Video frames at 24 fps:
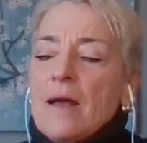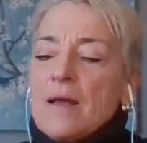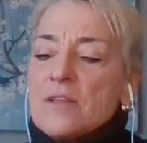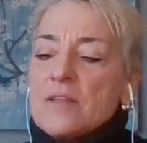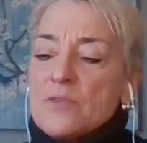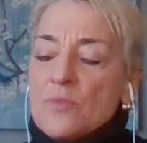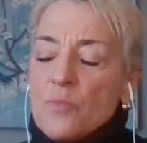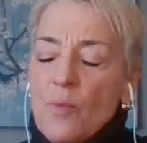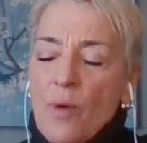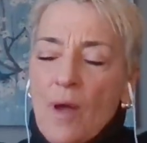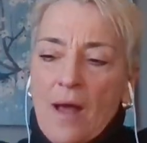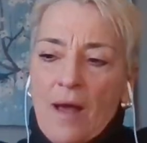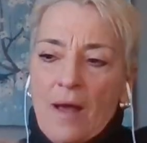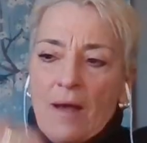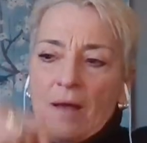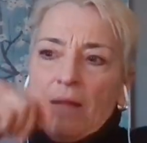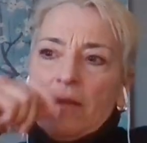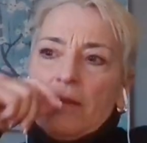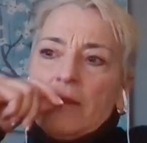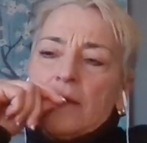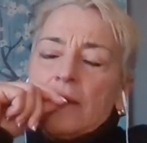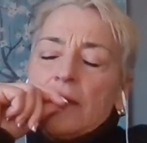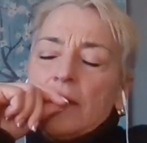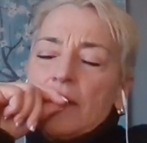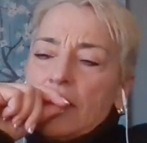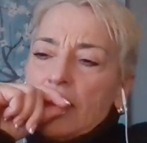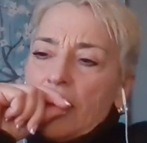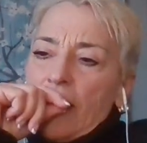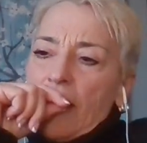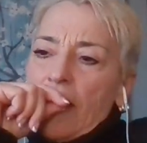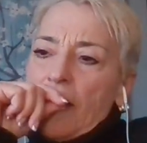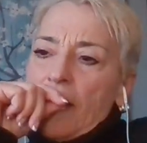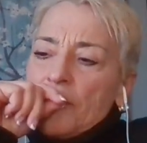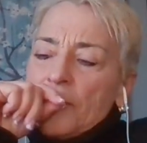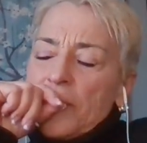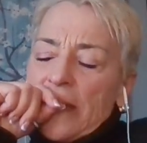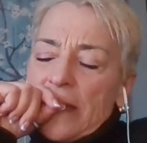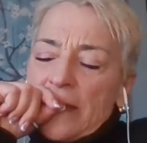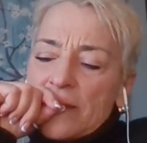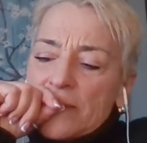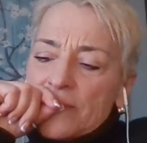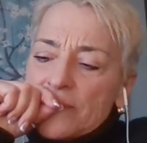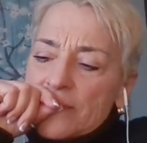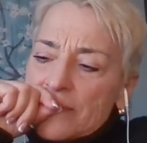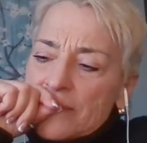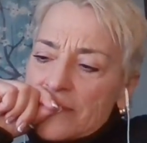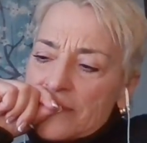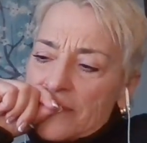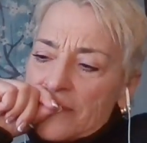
as well i mean